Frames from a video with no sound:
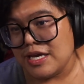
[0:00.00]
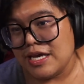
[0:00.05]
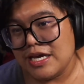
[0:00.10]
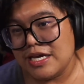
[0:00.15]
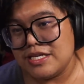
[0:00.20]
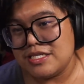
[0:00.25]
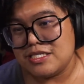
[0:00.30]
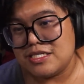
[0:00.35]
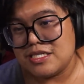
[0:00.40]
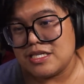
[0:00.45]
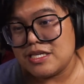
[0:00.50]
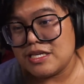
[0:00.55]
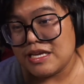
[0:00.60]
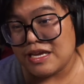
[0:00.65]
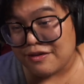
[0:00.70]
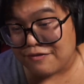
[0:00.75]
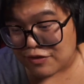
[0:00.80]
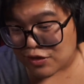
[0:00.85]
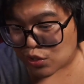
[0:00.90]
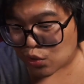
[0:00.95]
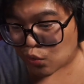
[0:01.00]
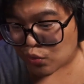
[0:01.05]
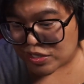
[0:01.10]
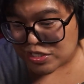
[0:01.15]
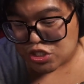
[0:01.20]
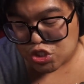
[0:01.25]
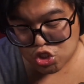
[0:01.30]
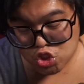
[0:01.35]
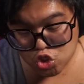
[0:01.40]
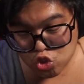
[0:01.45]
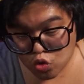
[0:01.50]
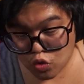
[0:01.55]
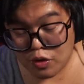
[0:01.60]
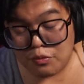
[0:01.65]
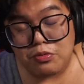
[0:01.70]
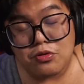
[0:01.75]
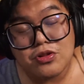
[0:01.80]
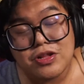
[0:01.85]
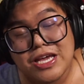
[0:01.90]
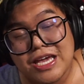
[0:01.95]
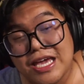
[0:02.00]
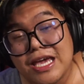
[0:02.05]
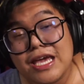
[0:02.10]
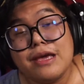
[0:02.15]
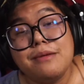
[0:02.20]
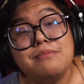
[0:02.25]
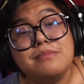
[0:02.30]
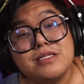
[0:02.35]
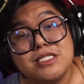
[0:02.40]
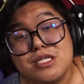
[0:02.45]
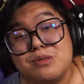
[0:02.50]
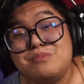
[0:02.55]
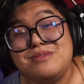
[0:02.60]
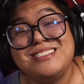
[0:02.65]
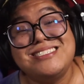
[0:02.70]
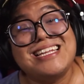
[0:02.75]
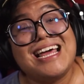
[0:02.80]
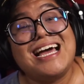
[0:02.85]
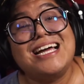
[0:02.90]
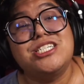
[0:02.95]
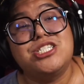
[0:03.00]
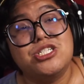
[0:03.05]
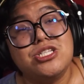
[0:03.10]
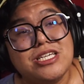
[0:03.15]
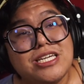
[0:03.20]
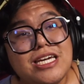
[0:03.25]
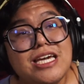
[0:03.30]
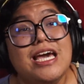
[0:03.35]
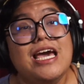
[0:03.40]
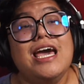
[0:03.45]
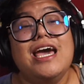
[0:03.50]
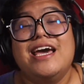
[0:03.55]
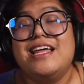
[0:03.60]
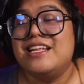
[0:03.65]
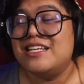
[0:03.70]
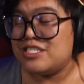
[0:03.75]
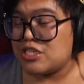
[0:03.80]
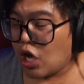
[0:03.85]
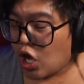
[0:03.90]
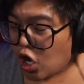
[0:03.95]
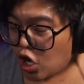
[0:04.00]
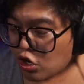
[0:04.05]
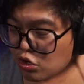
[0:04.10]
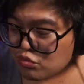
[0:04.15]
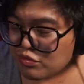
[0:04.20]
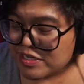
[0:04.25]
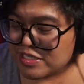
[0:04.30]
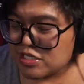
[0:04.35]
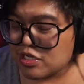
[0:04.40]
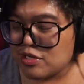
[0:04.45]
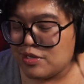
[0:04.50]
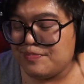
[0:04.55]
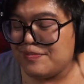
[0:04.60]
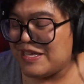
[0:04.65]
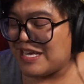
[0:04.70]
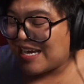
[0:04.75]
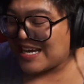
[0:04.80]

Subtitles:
it's even going to trouble him substantially, and it's always going to be a